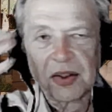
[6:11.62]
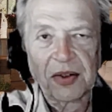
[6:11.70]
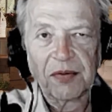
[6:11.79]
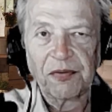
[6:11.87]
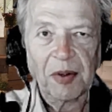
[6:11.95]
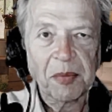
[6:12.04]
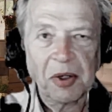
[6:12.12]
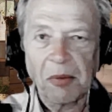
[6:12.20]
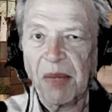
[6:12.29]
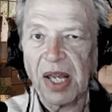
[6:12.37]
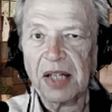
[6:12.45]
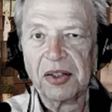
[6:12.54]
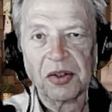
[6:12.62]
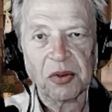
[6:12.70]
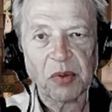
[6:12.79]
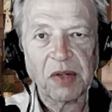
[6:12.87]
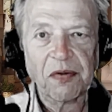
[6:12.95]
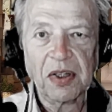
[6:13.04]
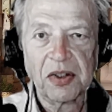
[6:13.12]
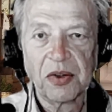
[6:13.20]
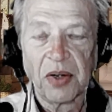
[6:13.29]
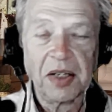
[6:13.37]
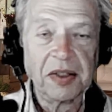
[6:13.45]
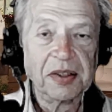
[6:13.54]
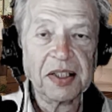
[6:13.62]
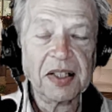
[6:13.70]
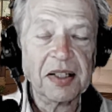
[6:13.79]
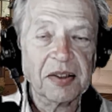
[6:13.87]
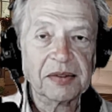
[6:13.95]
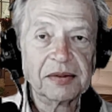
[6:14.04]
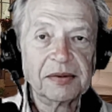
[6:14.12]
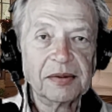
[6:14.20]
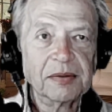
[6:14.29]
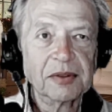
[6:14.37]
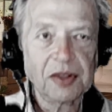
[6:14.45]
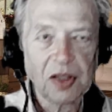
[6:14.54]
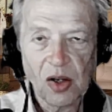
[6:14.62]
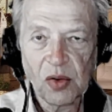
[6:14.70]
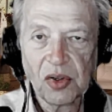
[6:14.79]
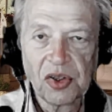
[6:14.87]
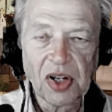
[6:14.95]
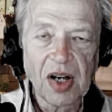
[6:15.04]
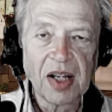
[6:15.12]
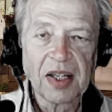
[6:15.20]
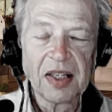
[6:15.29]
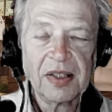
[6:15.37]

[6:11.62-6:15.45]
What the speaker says: from your bed to the refrigerator? Slow jog.